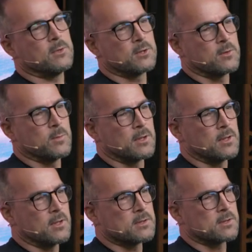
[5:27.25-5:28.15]

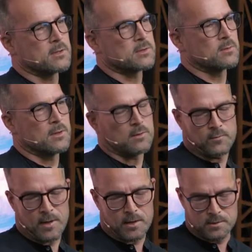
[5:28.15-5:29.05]
Durability is also another
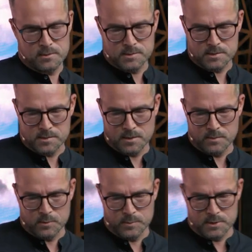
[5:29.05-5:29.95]
factor in
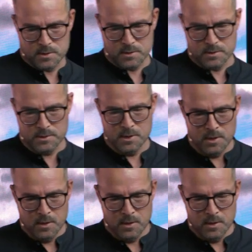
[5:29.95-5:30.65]
sustainable materials.